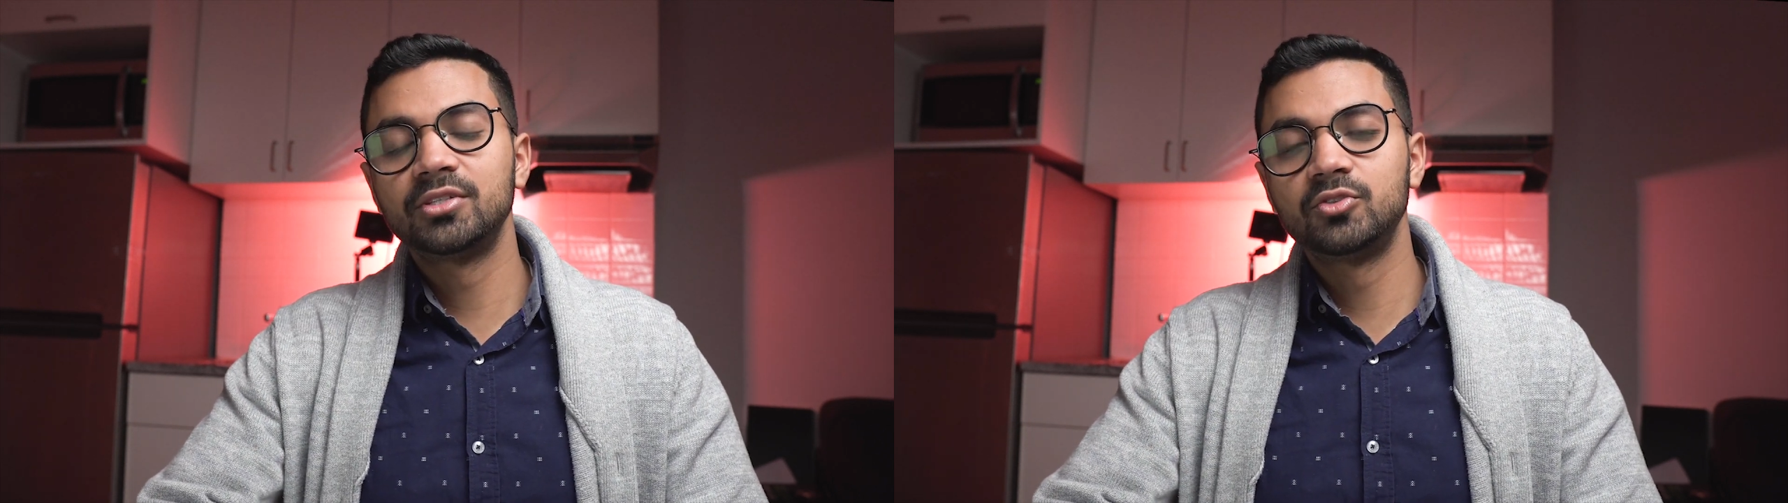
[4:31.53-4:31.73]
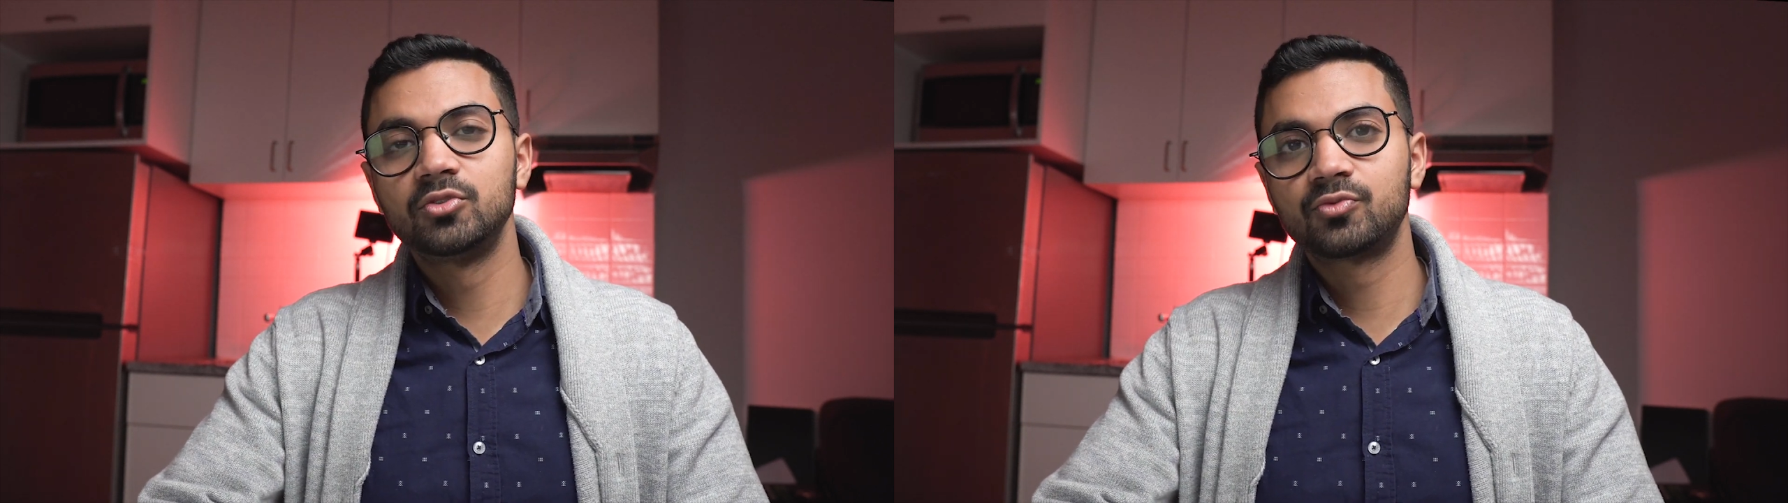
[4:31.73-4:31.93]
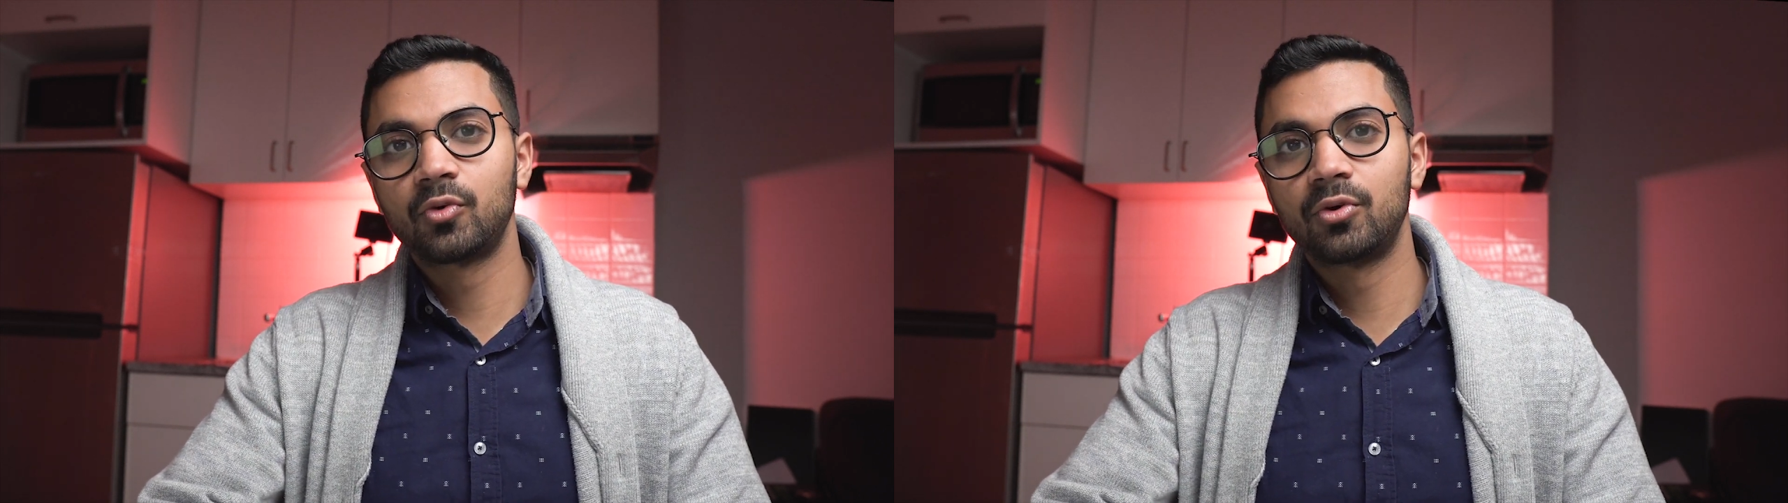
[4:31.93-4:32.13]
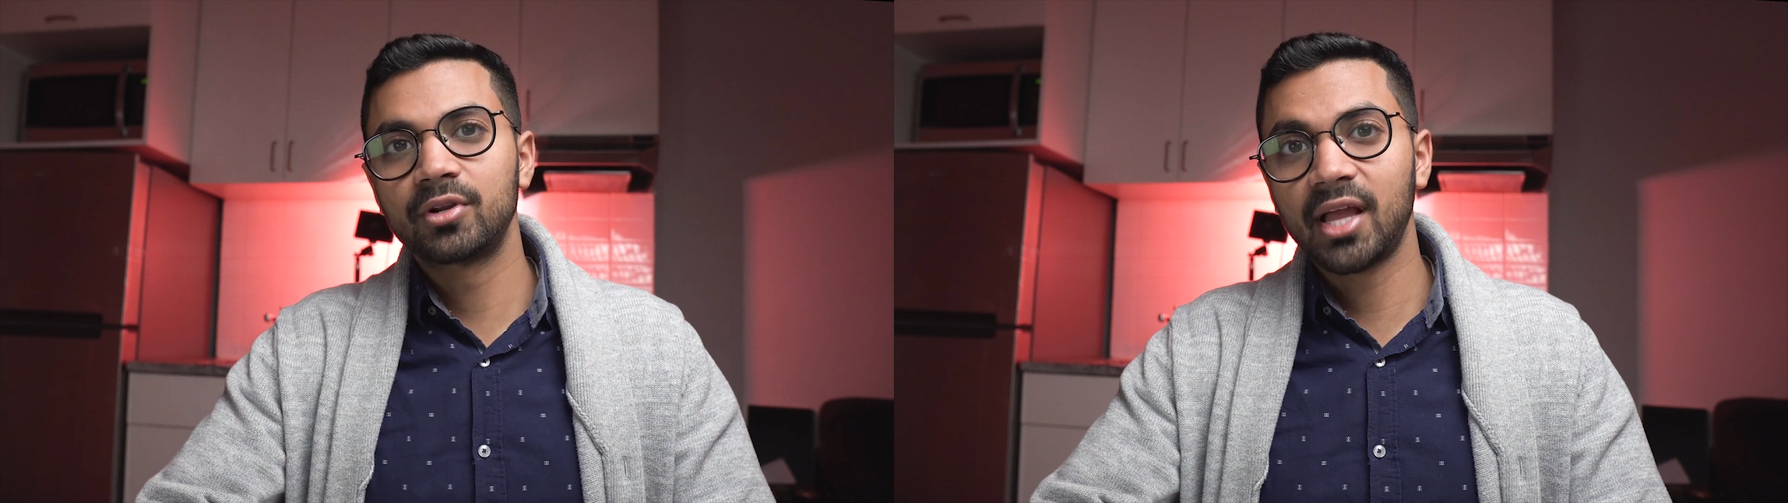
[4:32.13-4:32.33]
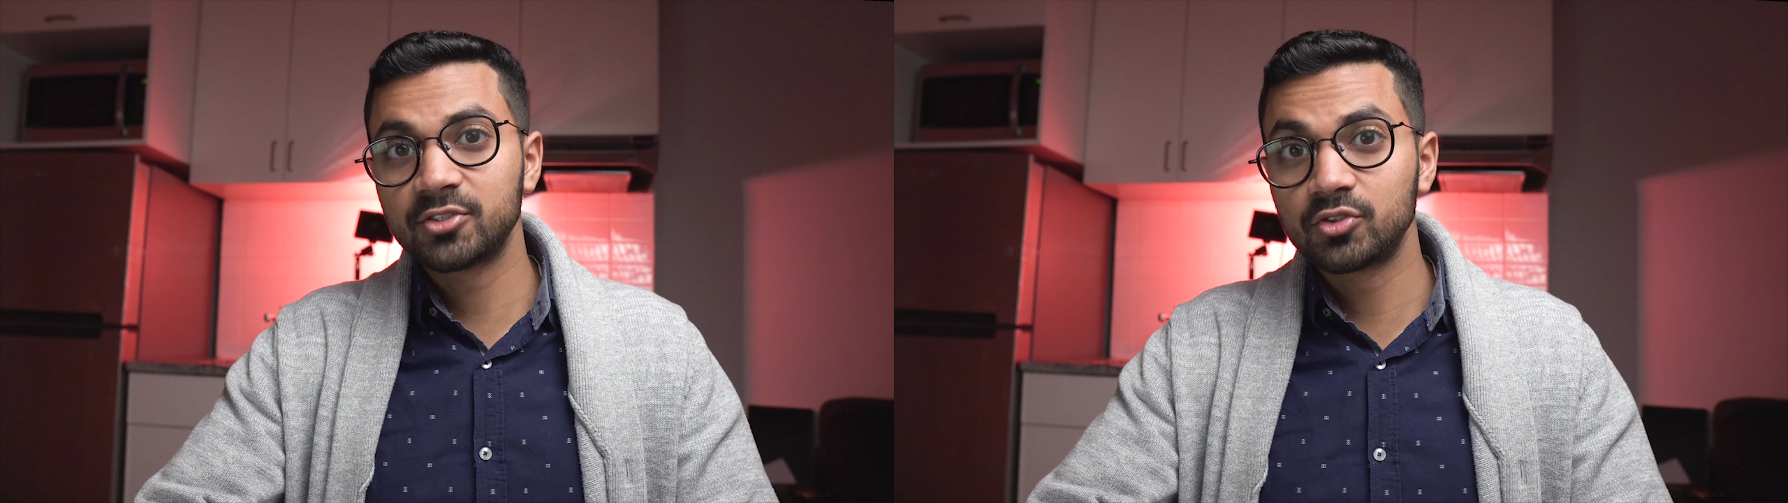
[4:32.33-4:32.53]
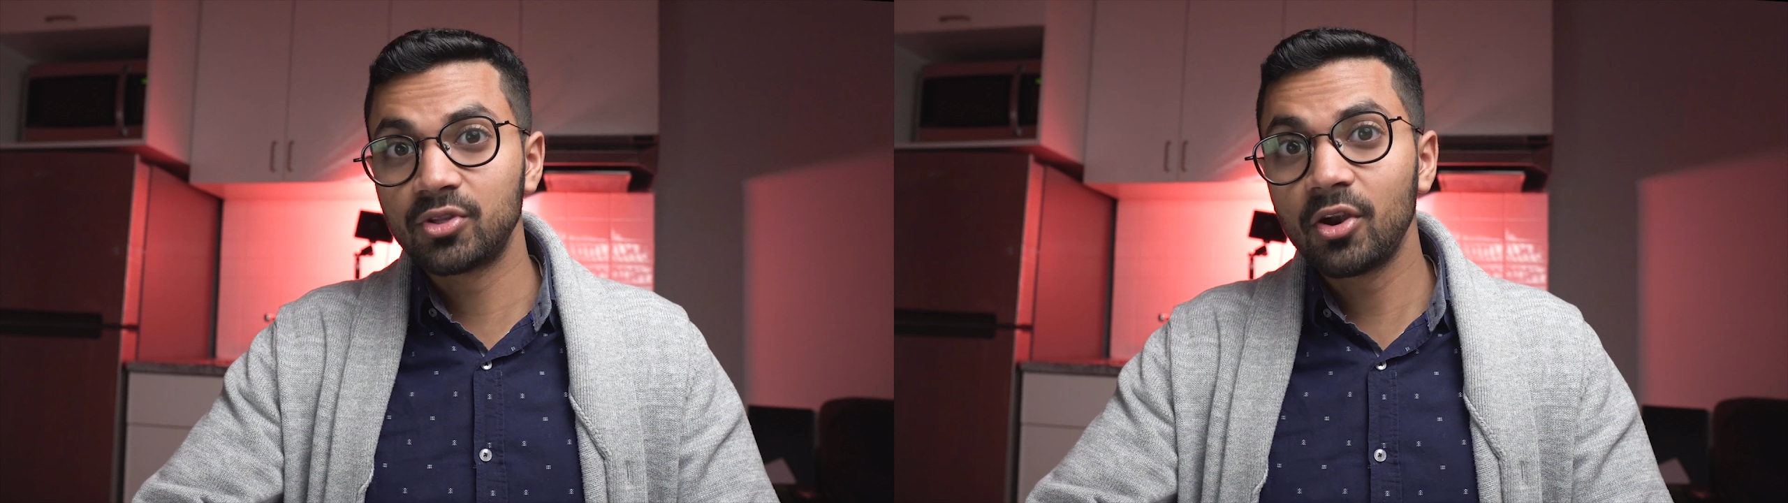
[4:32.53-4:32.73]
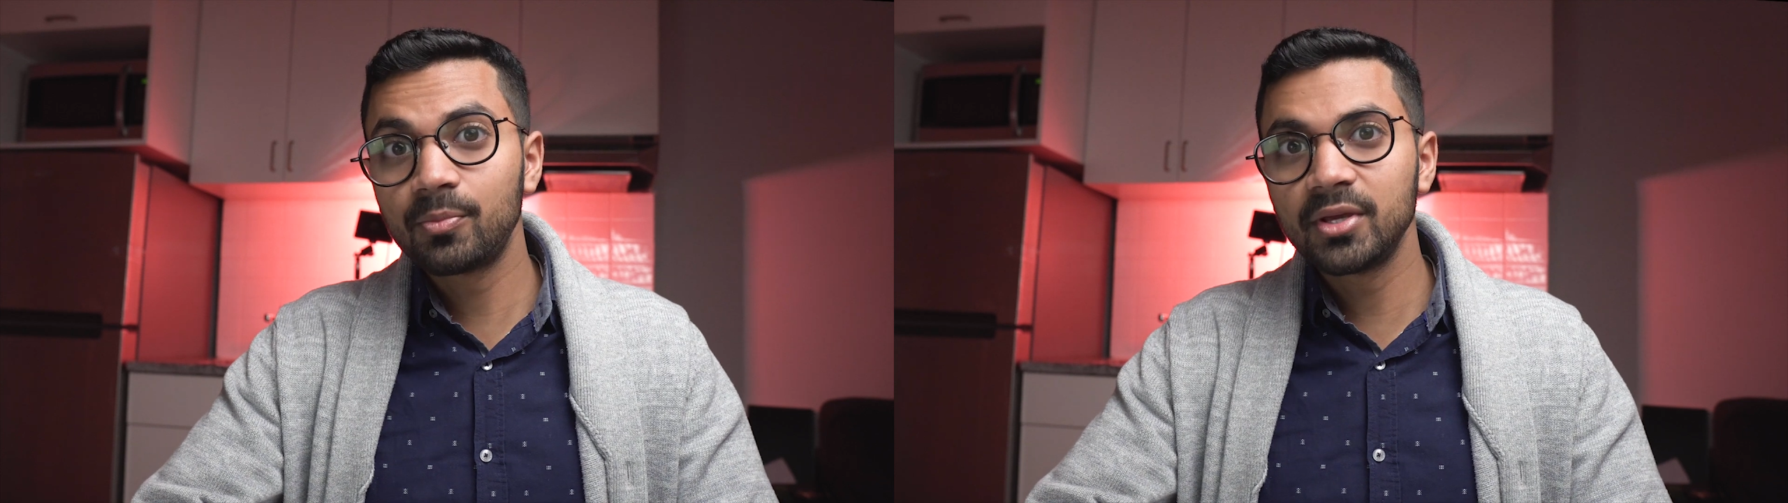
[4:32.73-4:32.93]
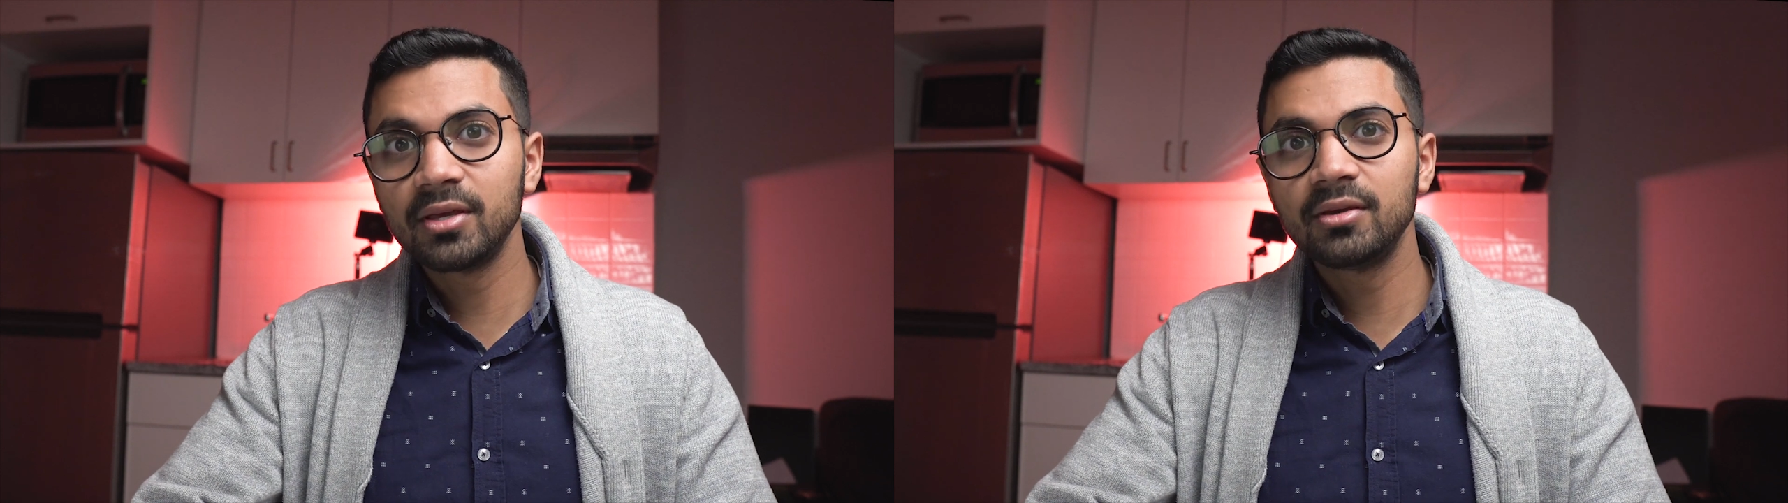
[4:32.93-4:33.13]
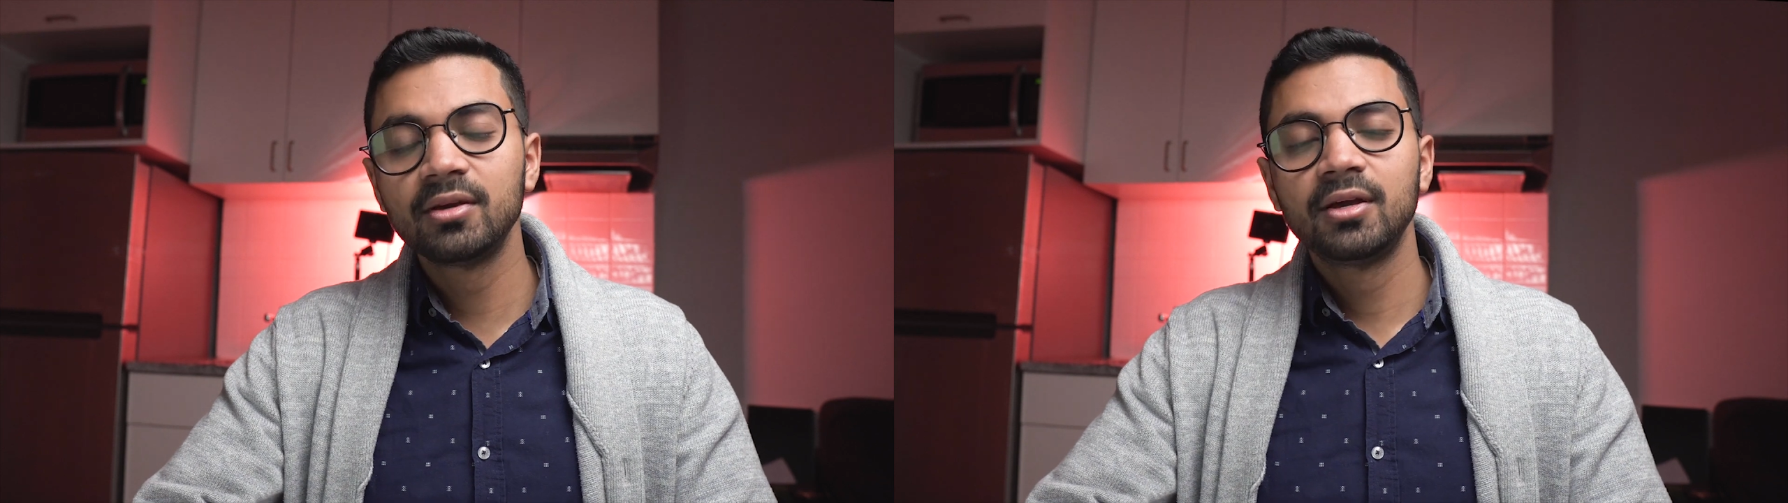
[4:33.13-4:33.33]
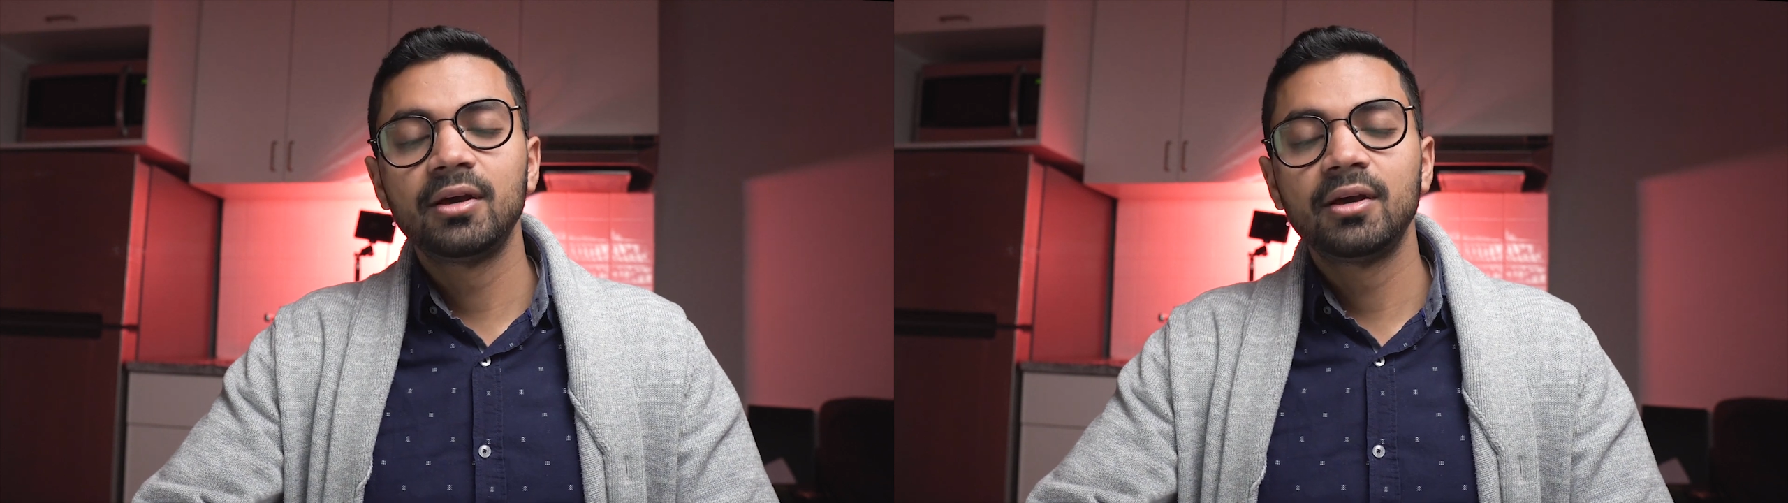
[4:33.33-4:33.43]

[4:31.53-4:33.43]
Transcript: is used for cancer therapy